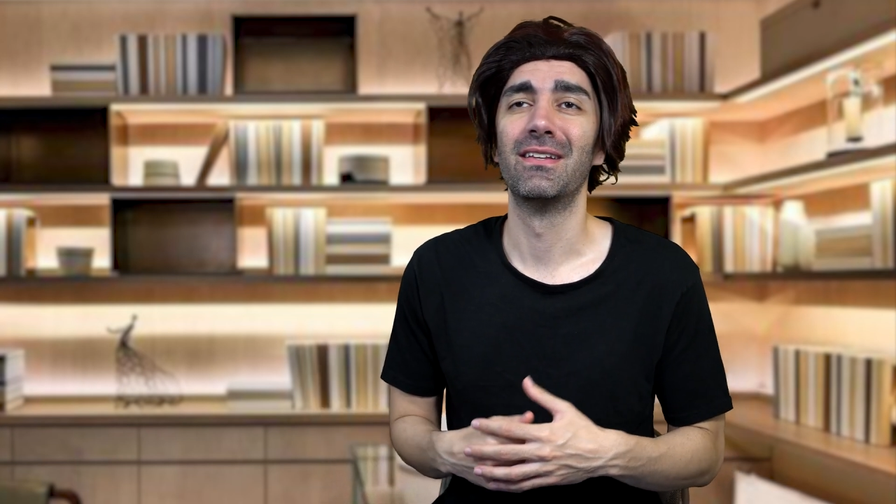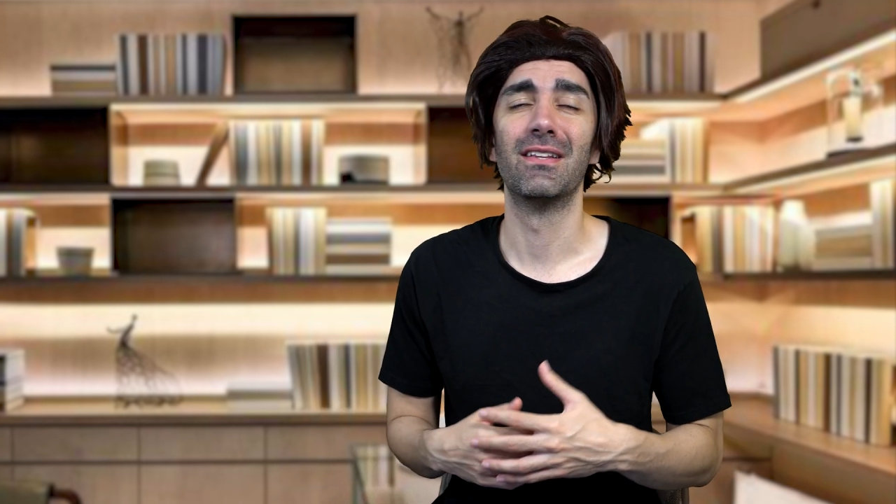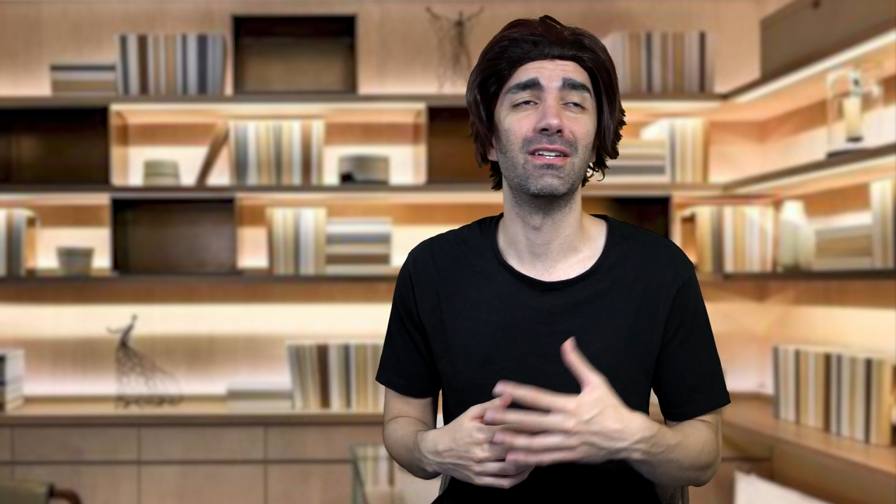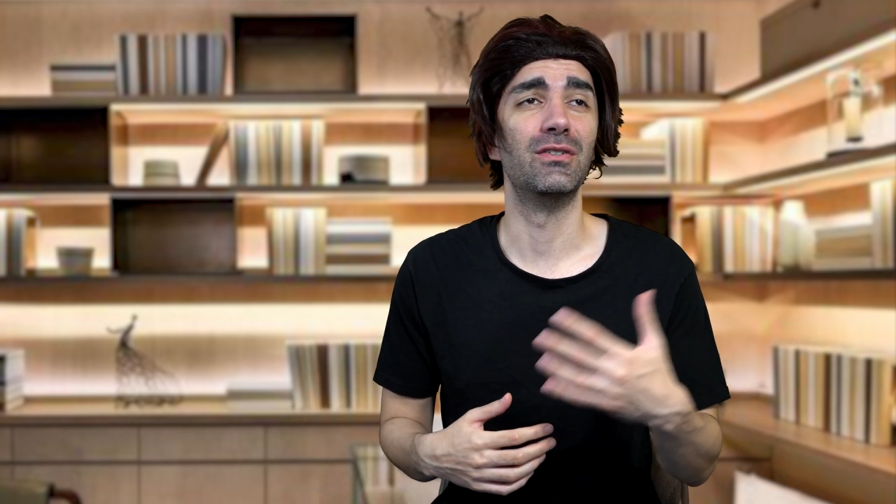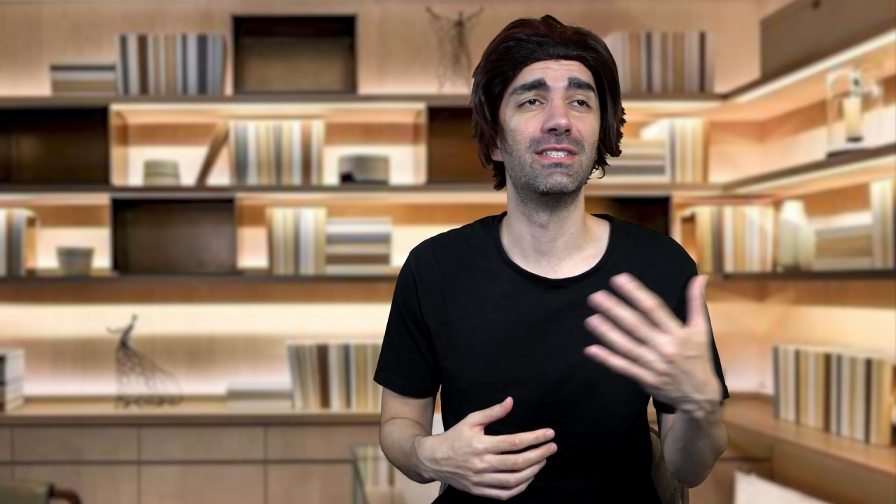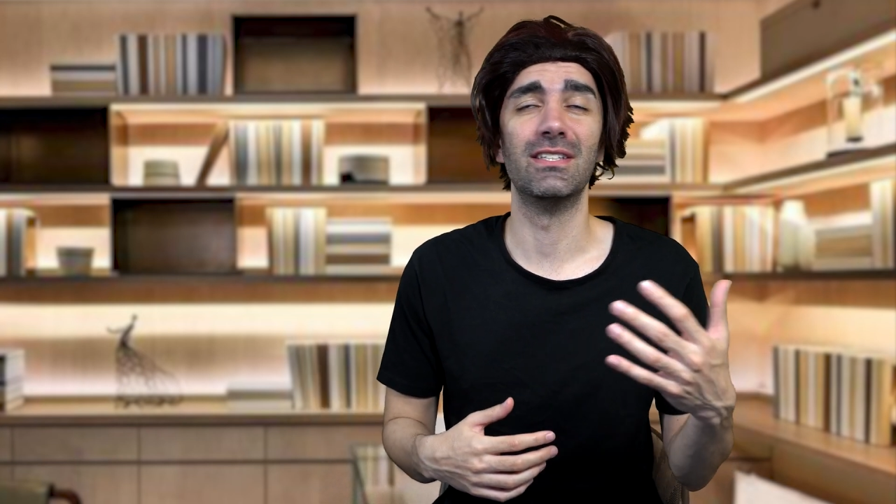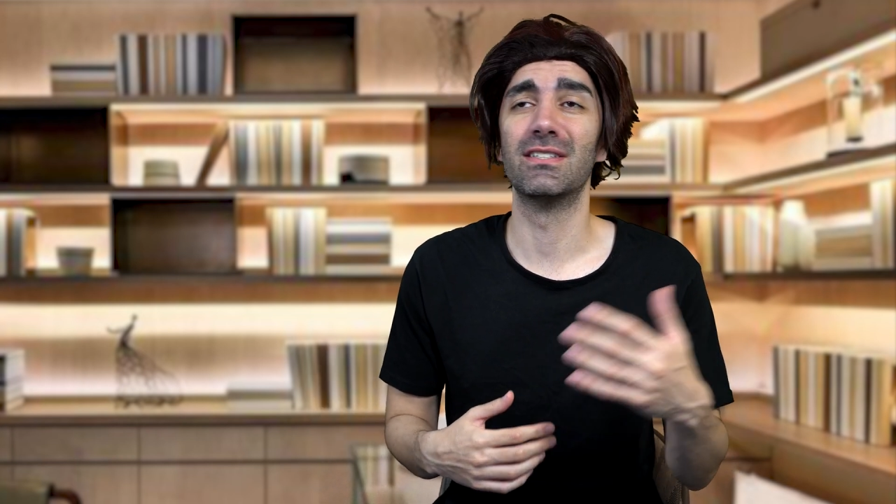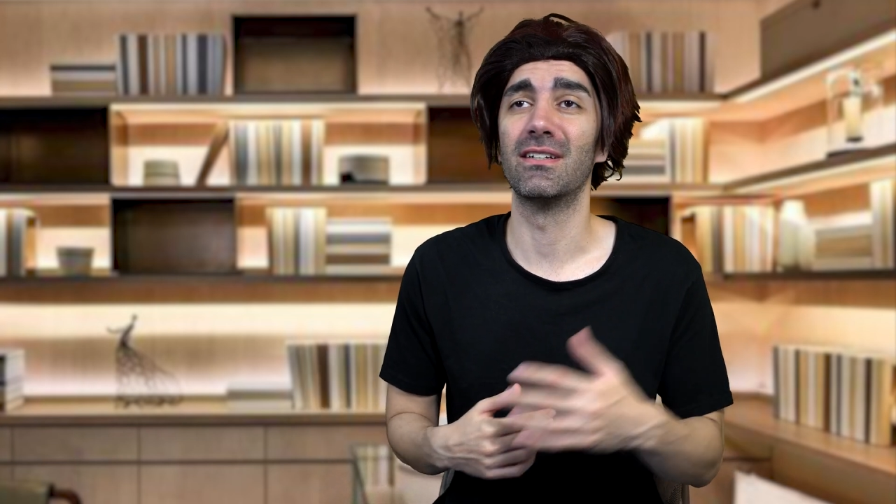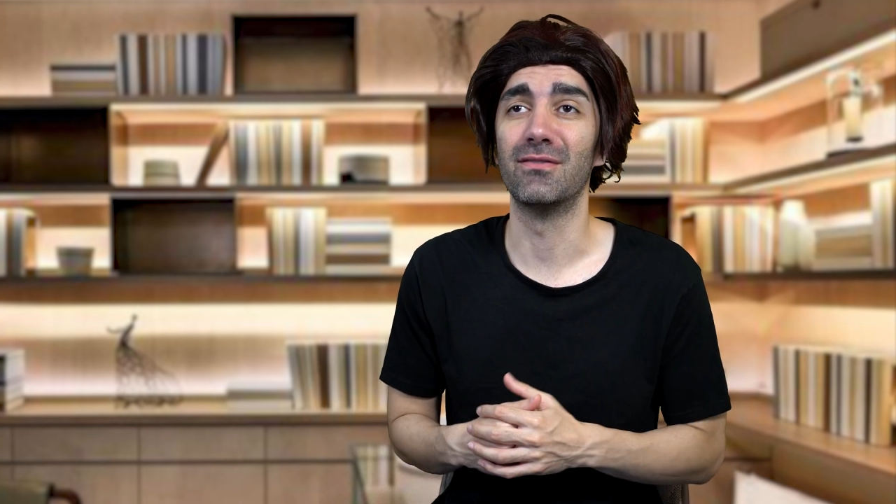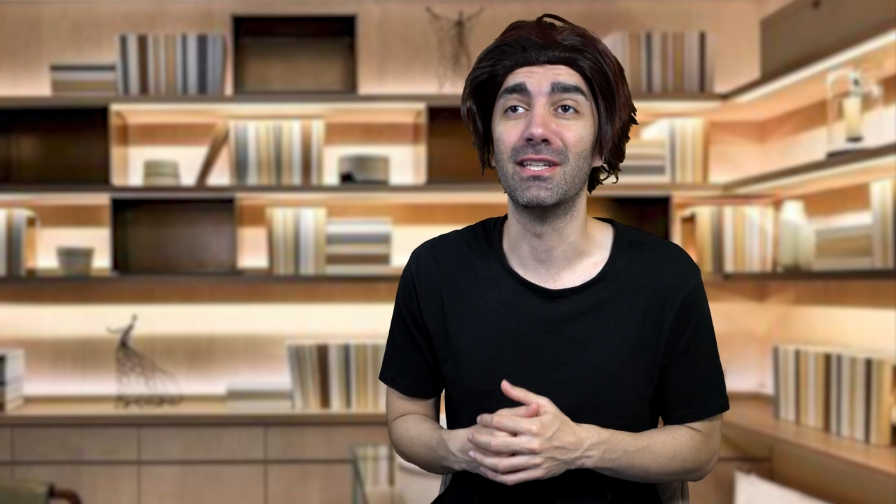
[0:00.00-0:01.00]
The new
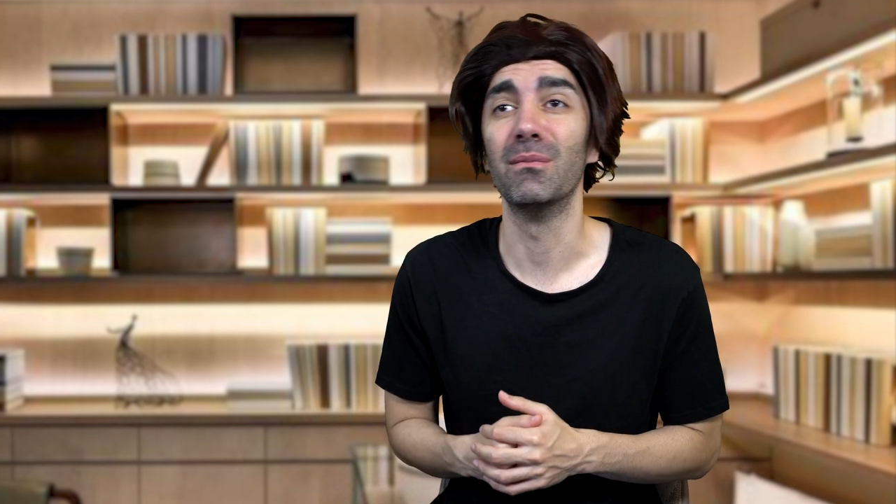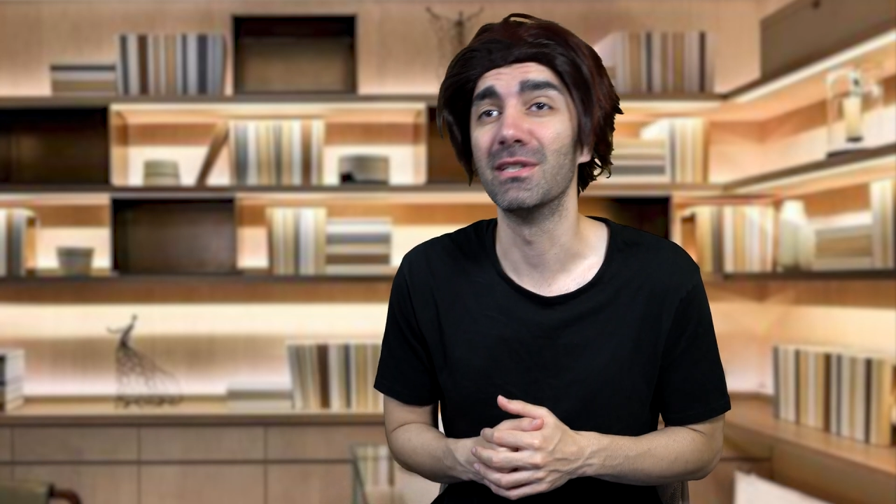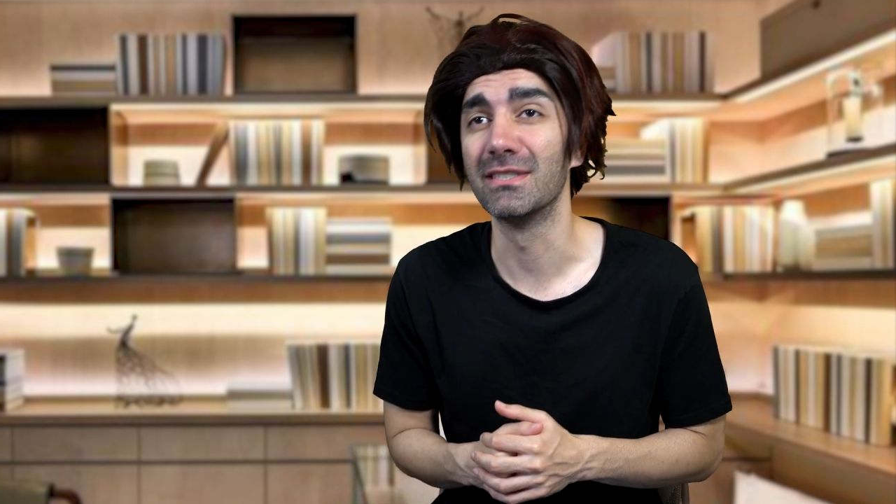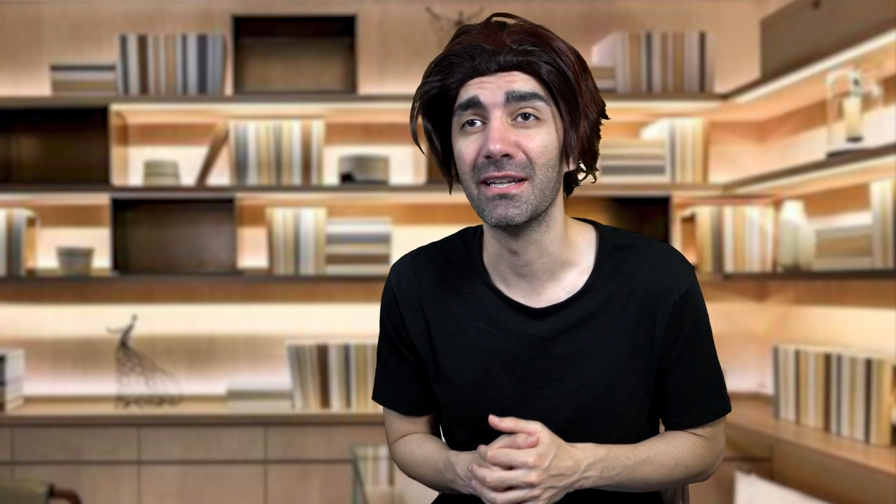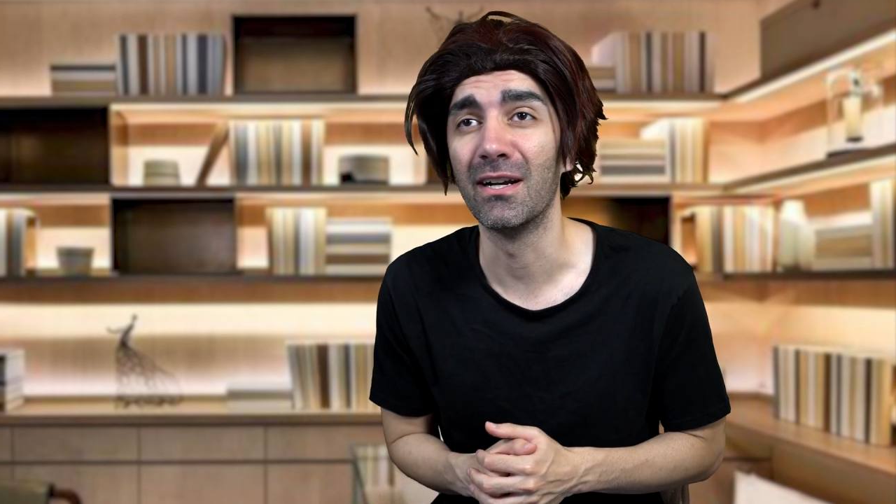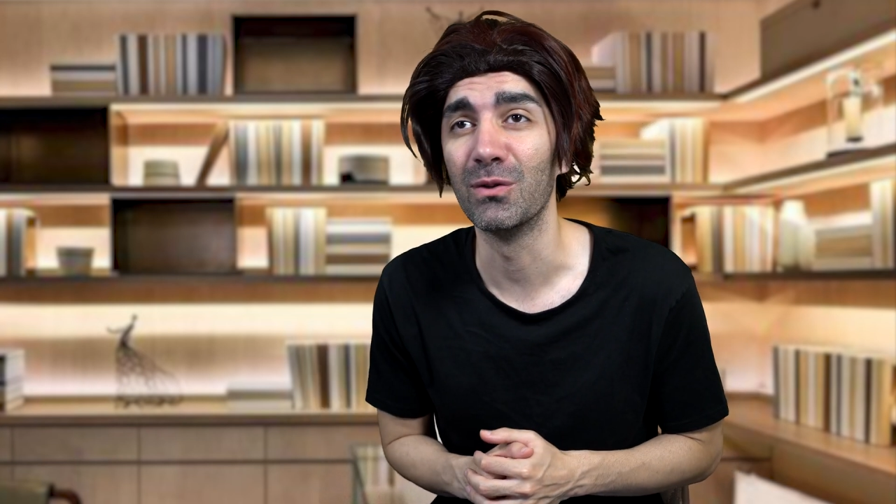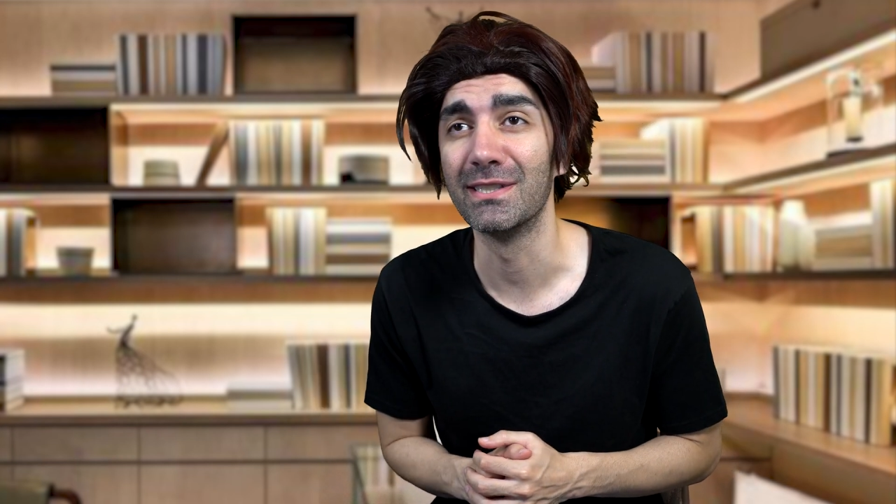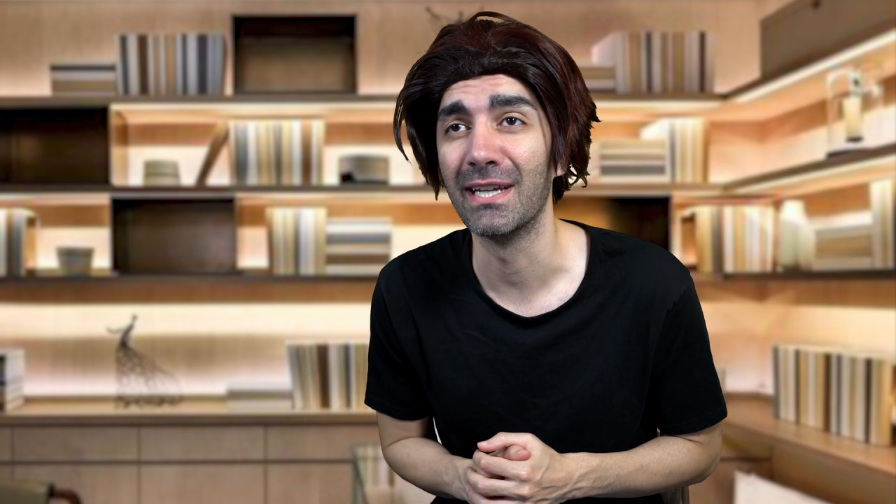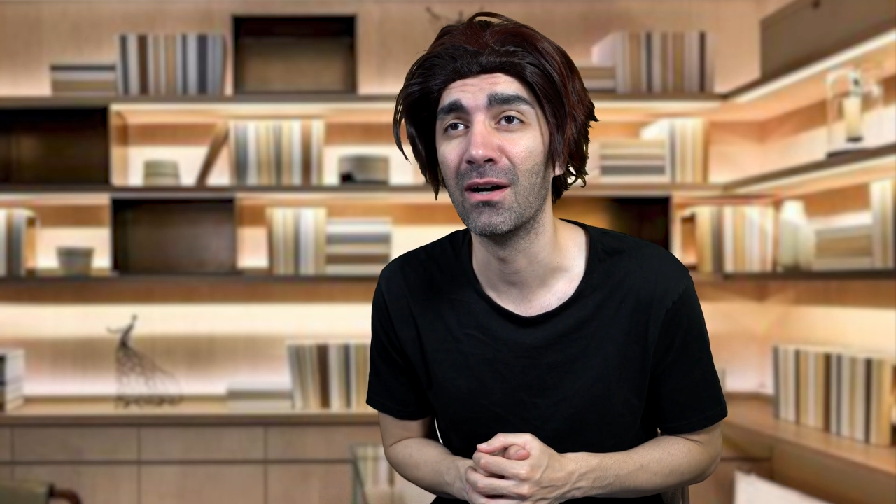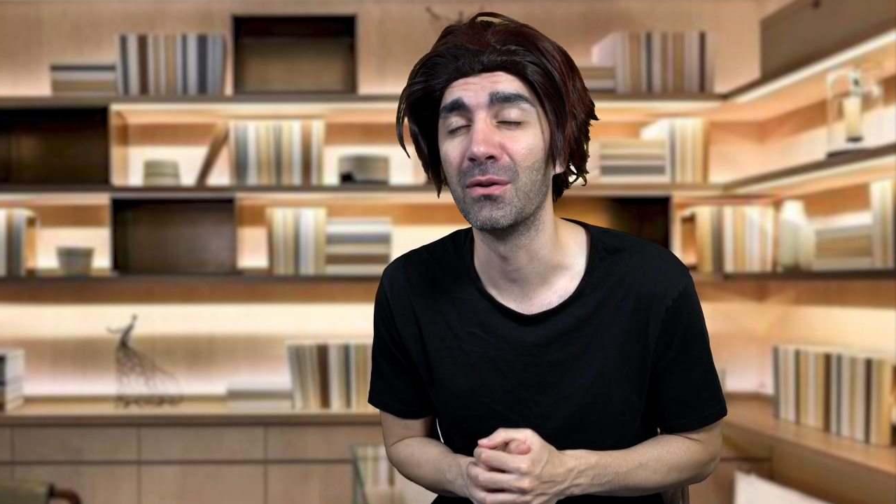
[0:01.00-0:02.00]
season of Demon Slayer
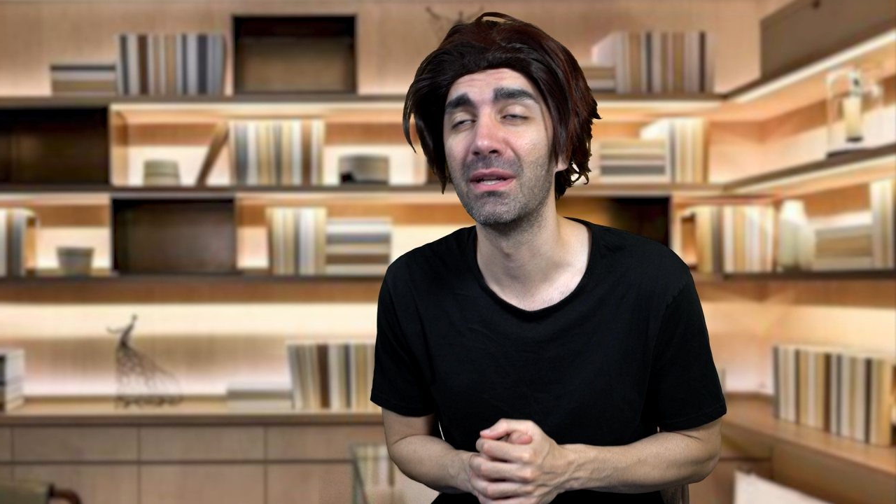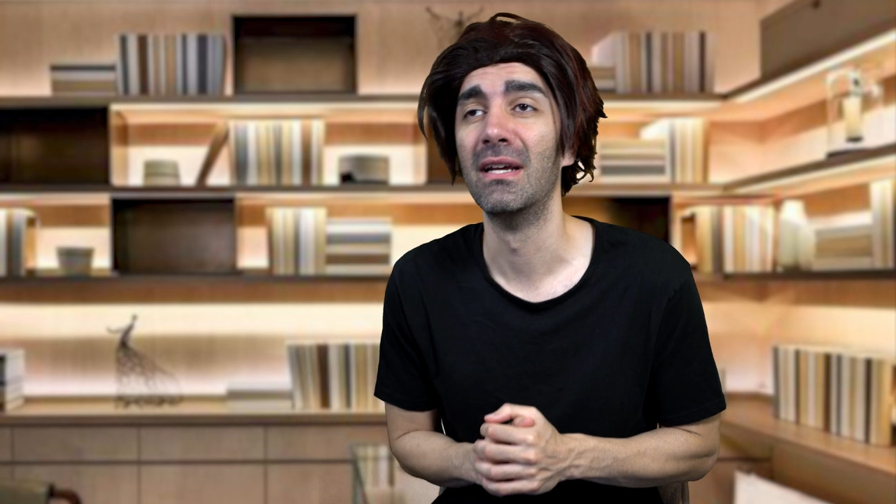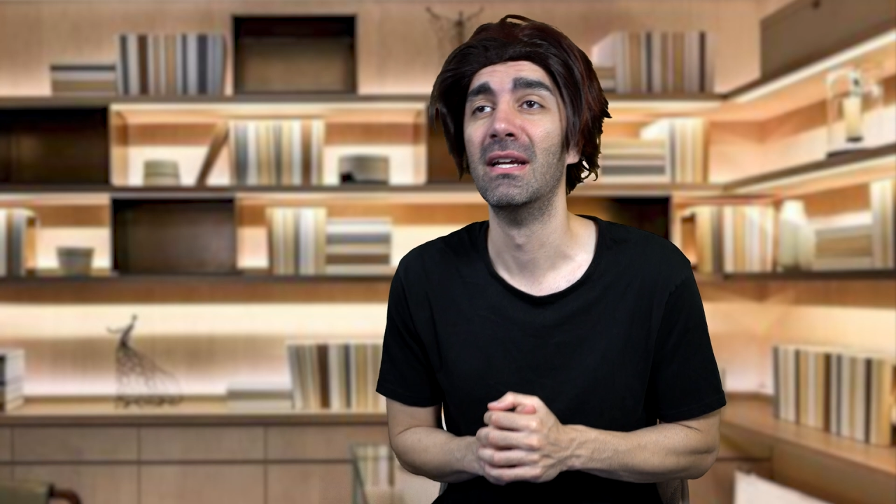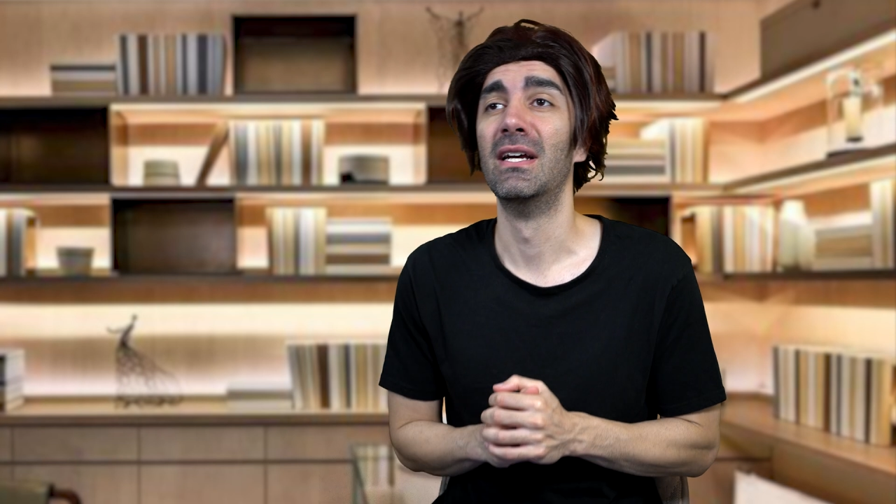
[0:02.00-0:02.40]
was out.